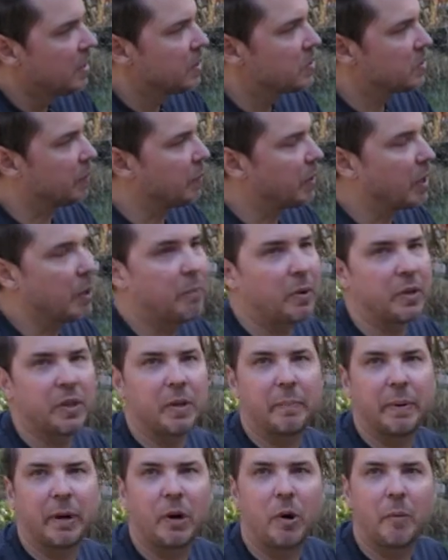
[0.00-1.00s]
So I'm gonna put
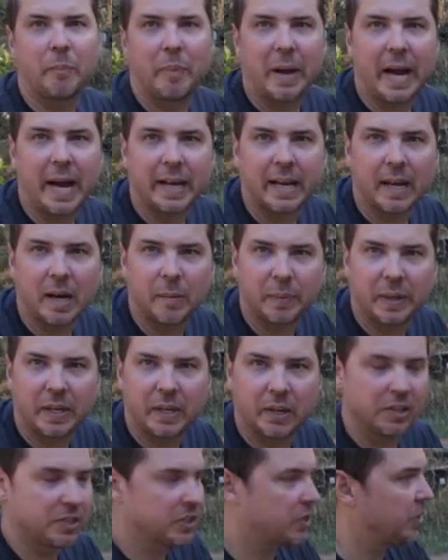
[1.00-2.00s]
the barrel back up
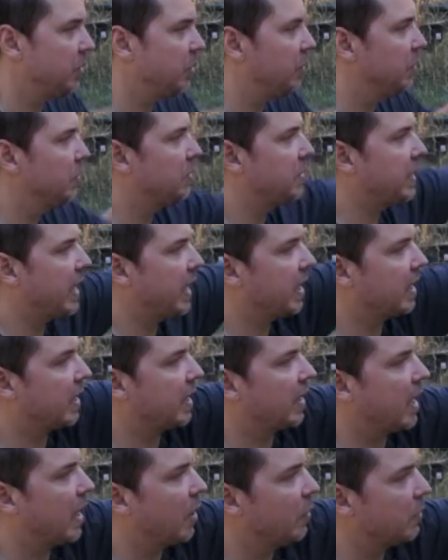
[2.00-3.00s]
here to take
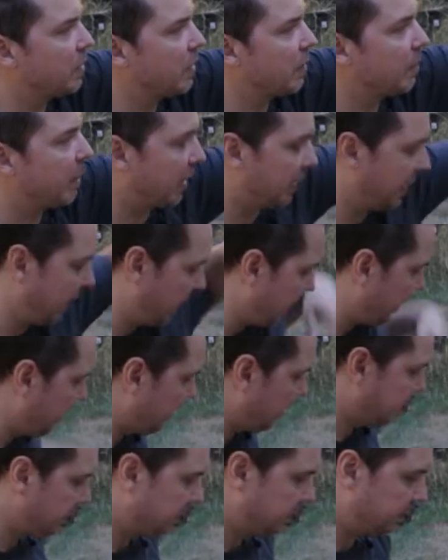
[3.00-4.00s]
out the bung here.